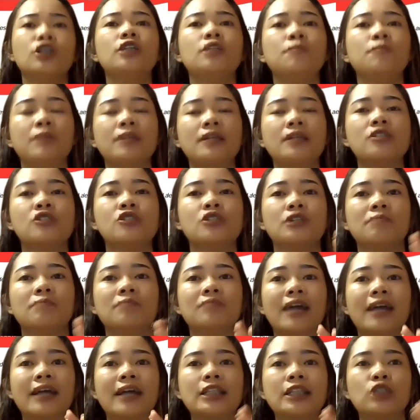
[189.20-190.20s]
Could be
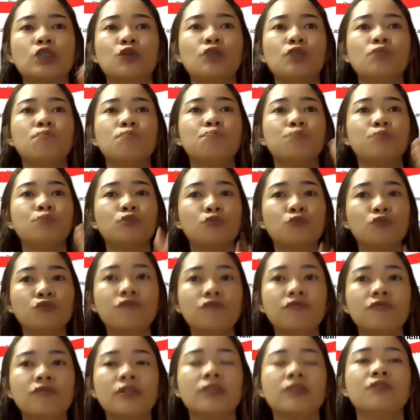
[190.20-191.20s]
streamlined to
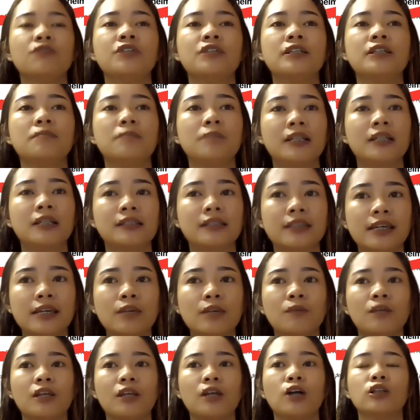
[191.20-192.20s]
improve
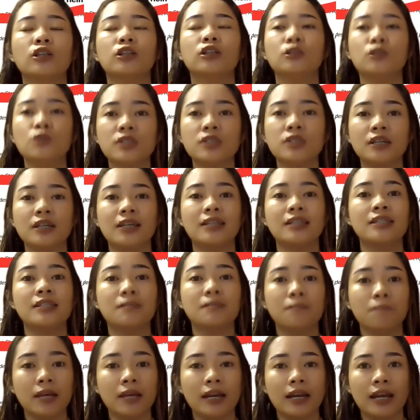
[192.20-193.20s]
readability without losing
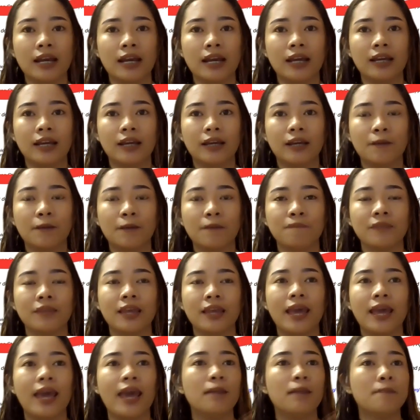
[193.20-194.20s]
its meaning.
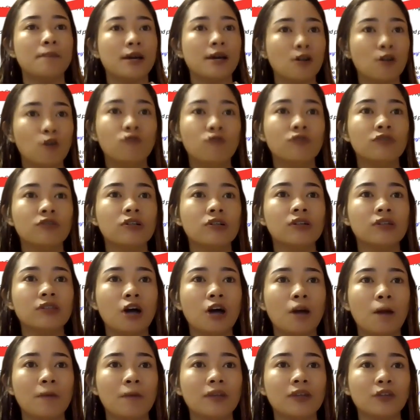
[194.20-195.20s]
And my overall
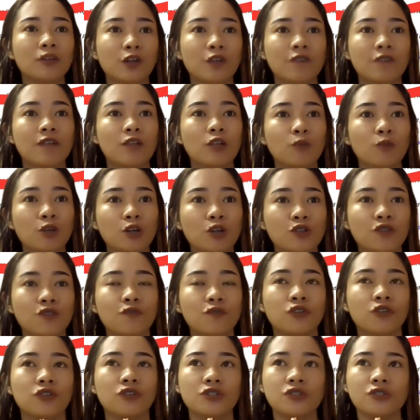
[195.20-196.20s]
comment or
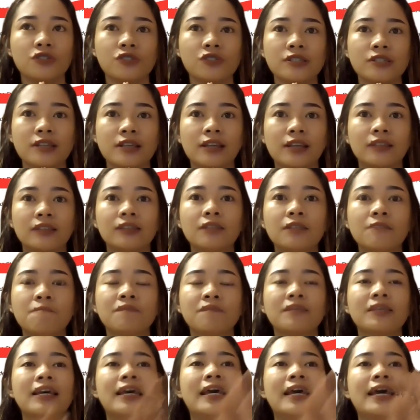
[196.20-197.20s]
evaluation for the research title,
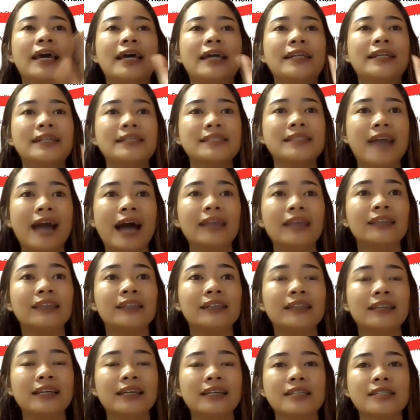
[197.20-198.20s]
the
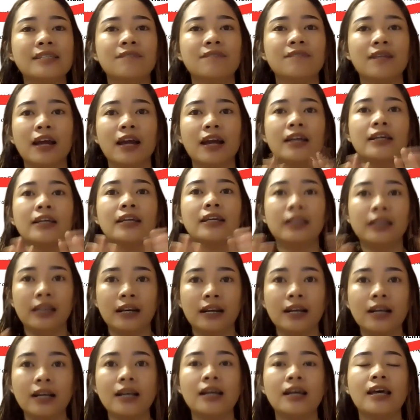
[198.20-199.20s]
title is very
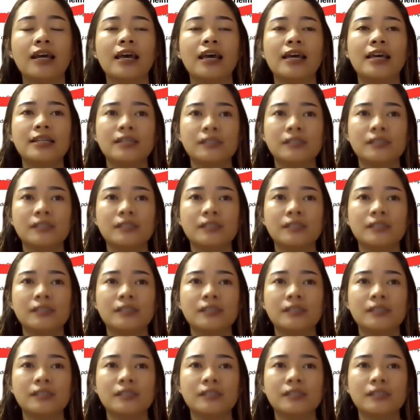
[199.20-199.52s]
clear,